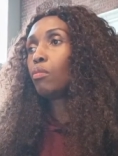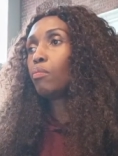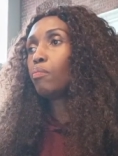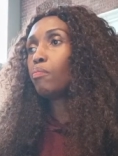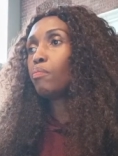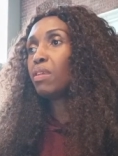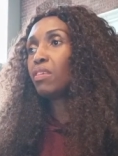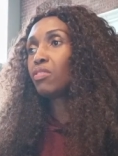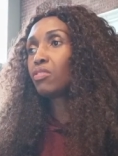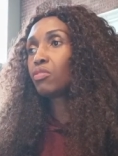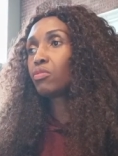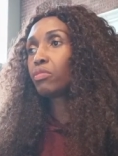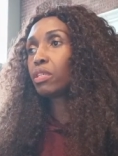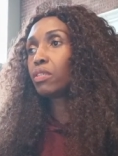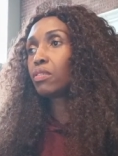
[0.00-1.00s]

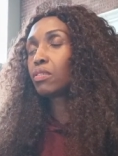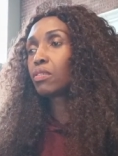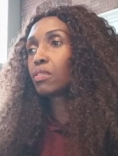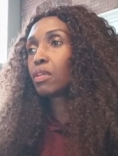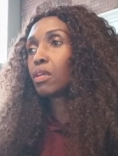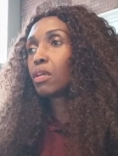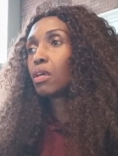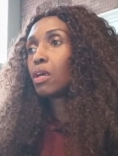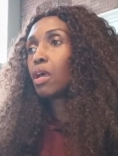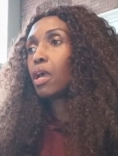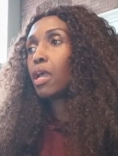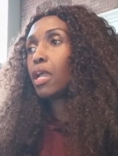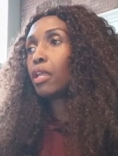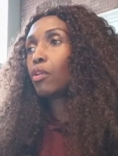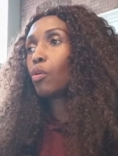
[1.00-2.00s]
mysteries
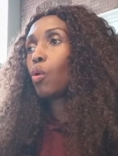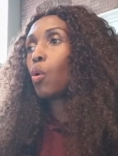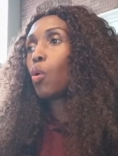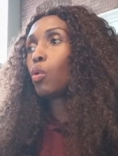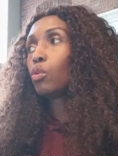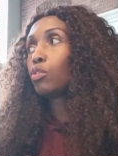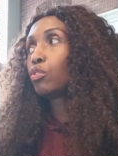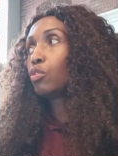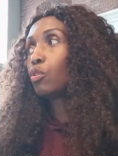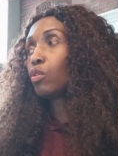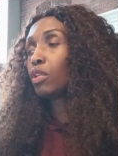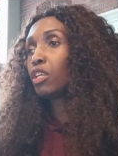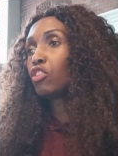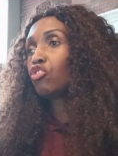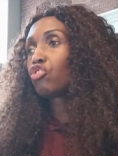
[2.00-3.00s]
and all
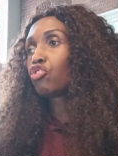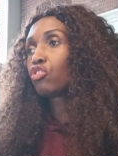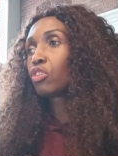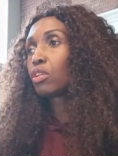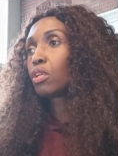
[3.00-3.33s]
knowledge,